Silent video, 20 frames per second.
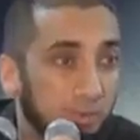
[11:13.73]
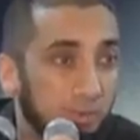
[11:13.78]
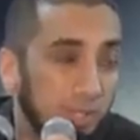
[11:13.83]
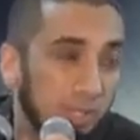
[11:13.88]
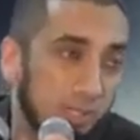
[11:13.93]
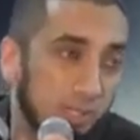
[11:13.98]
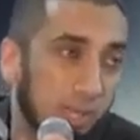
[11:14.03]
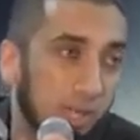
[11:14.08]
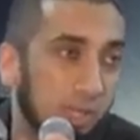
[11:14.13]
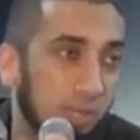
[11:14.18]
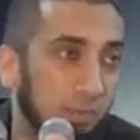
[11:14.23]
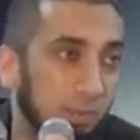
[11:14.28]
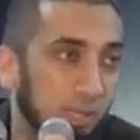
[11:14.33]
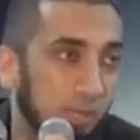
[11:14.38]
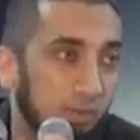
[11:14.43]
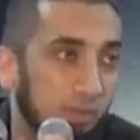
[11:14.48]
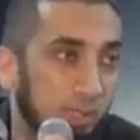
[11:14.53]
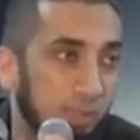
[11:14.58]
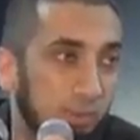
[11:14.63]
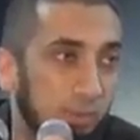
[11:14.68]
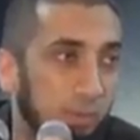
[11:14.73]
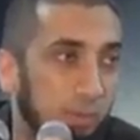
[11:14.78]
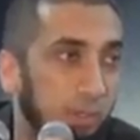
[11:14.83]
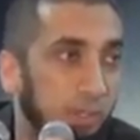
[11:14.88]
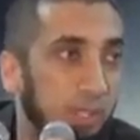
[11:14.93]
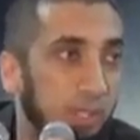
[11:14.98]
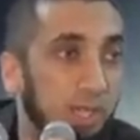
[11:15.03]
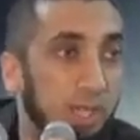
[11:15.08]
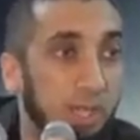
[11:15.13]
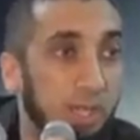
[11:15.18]
of the entire believing
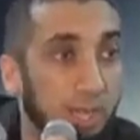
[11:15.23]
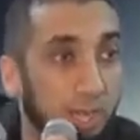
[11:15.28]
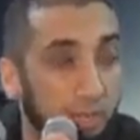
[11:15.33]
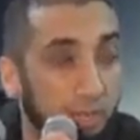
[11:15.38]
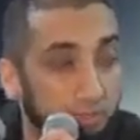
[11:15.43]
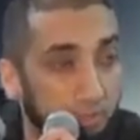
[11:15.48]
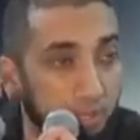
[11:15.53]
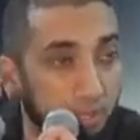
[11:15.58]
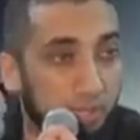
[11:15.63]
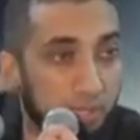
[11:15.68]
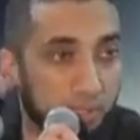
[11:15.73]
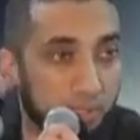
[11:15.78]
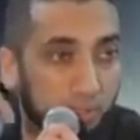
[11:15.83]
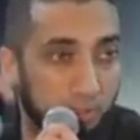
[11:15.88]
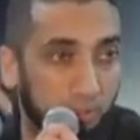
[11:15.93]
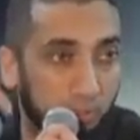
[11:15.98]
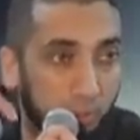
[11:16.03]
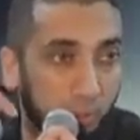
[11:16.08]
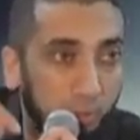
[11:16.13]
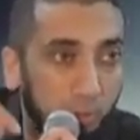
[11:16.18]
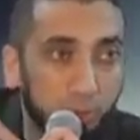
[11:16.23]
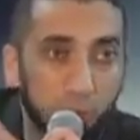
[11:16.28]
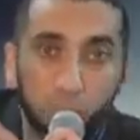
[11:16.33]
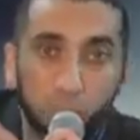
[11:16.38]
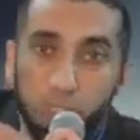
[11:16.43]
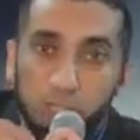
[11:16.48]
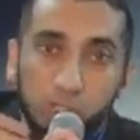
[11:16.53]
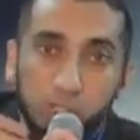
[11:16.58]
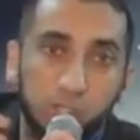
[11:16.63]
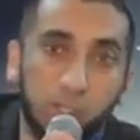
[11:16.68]
community, and make us of those
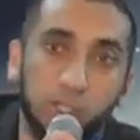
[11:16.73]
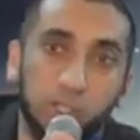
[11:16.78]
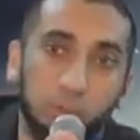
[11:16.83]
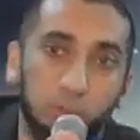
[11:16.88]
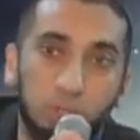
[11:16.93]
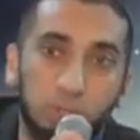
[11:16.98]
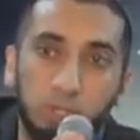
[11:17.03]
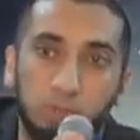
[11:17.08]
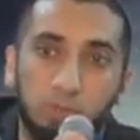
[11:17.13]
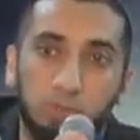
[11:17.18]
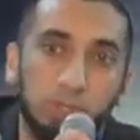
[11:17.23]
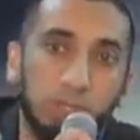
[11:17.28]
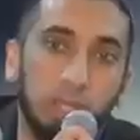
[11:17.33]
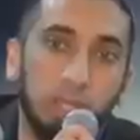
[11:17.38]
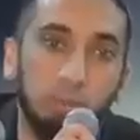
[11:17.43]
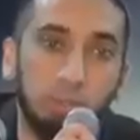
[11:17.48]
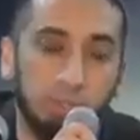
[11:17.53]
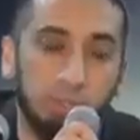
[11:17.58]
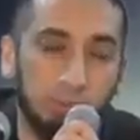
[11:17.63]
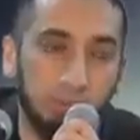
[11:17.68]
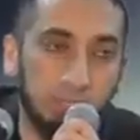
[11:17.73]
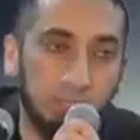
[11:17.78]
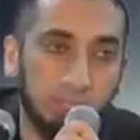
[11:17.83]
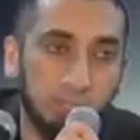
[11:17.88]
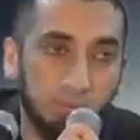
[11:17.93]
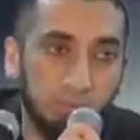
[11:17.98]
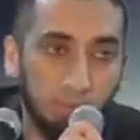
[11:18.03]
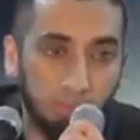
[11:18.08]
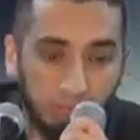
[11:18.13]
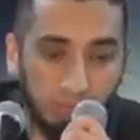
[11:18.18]
who can share the word of Allah with the
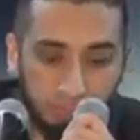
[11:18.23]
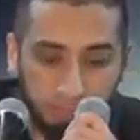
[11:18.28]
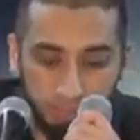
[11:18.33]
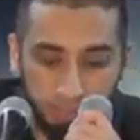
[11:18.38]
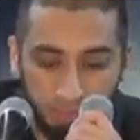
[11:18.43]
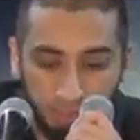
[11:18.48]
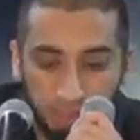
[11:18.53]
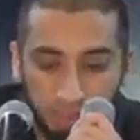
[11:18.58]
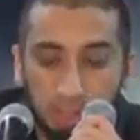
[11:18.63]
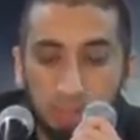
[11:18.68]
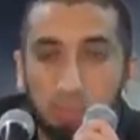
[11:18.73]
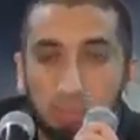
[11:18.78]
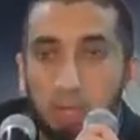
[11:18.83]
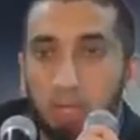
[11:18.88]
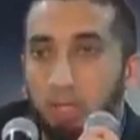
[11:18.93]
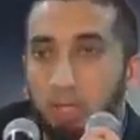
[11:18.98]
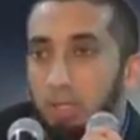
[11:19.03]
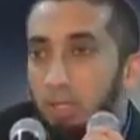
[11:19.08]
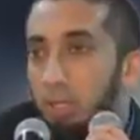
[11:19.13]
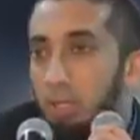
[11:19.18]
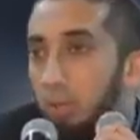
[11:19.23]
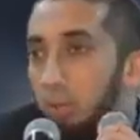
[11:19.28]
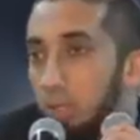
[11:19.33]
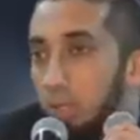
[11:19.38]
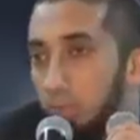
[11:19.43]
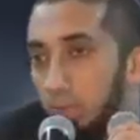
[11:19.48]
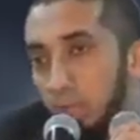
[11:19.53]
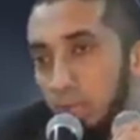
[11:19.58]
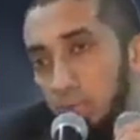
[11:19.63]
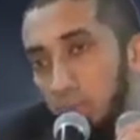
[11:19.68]
rest of humanity. Barakallahu
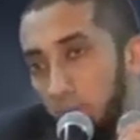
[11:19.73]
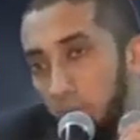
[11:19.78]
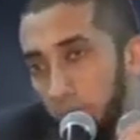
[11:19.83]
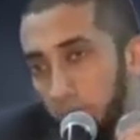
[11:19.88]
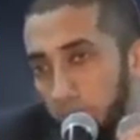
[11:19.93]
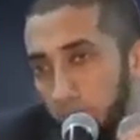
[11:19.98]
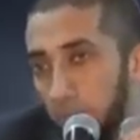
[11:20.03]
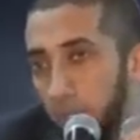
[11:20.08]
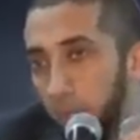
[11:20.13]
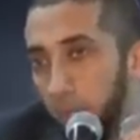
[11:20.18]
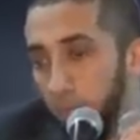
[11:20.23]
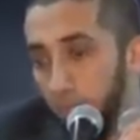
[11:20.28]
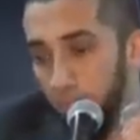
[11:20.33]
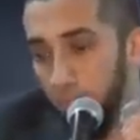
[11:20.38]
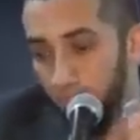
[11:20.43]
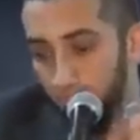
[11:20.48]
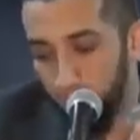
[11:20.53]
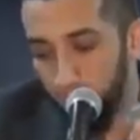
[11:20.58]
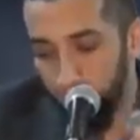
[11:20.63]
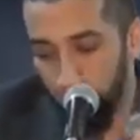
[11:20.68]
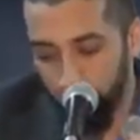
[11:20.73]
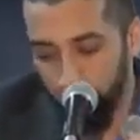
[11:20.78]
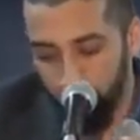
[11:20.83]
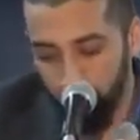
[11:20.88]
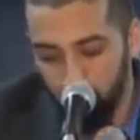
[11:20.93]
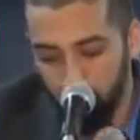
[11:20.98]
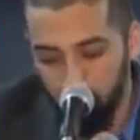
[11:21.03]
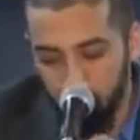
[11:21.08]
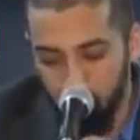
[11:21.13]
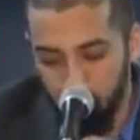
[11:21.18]
li wa lakum. Assalamu alaikum wa
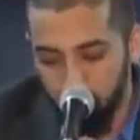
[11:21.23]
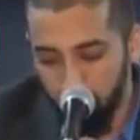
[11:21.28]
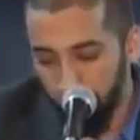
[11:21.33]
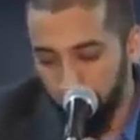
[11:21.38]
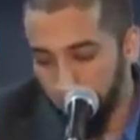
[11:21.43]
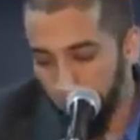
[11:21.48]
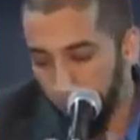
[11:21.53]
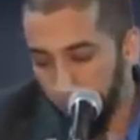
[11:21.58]
rahmatullahi wa